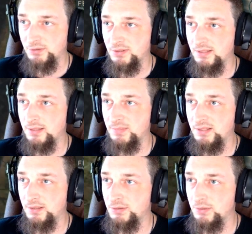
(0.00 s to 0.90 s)
the enemy
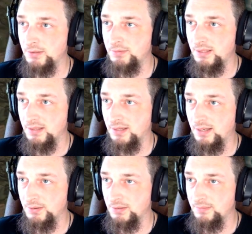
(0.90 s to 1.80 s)
territory we need to
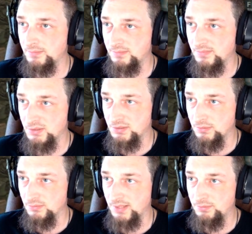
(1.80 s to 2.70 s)
conquer, this little
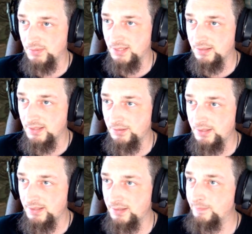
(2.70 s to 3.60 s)
red ringed area
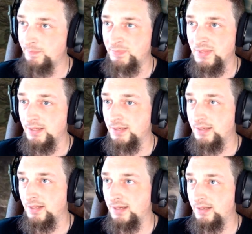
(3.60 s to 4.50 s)
here.
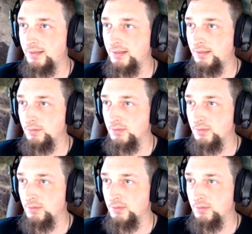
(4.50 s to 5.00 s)
and then the rest of